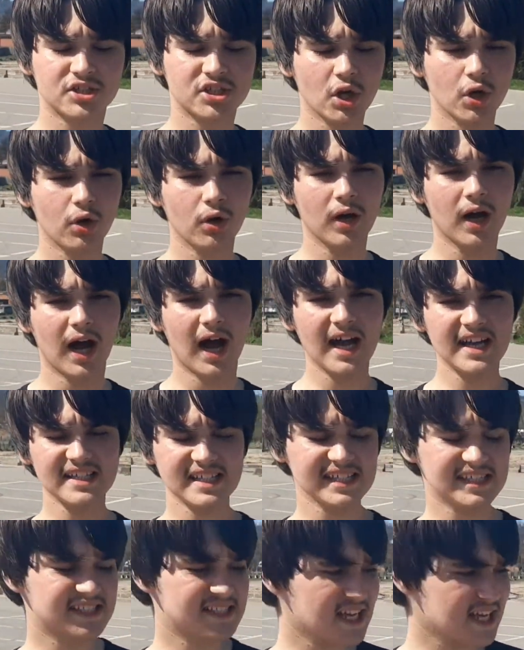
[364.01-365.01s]
So, as
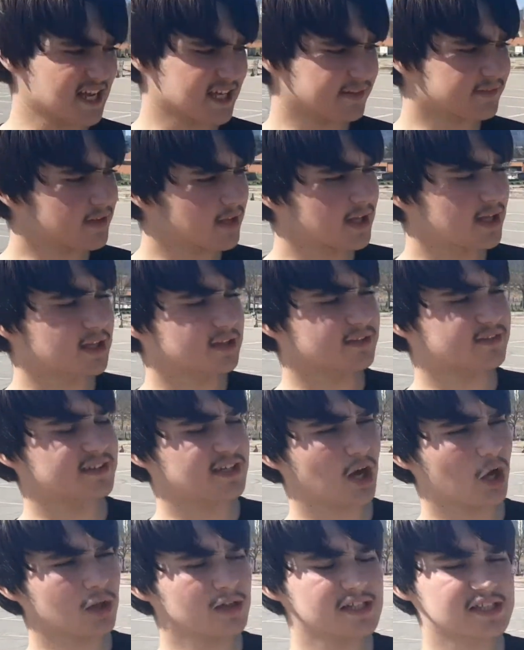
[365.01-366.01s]
I said, the
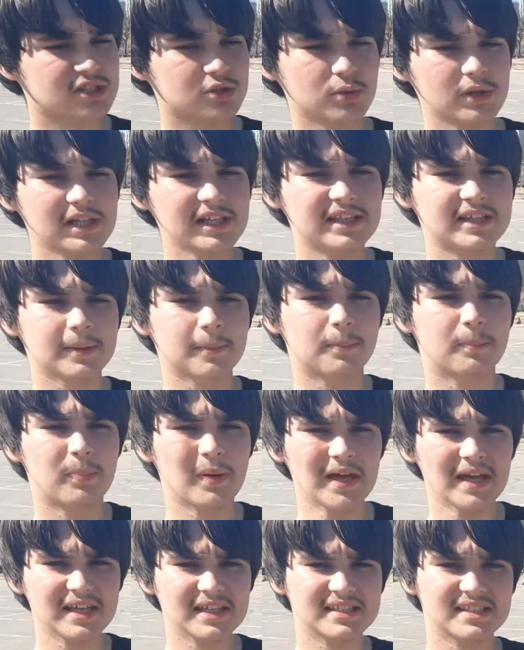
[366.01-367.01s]
Ollie is really the
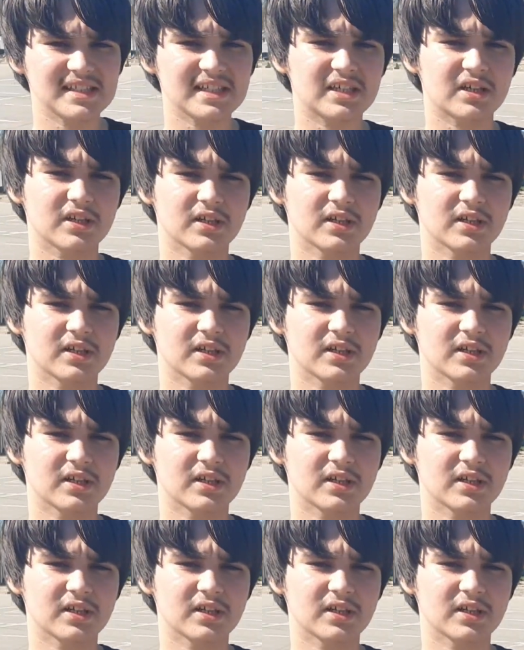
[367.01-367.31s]
basic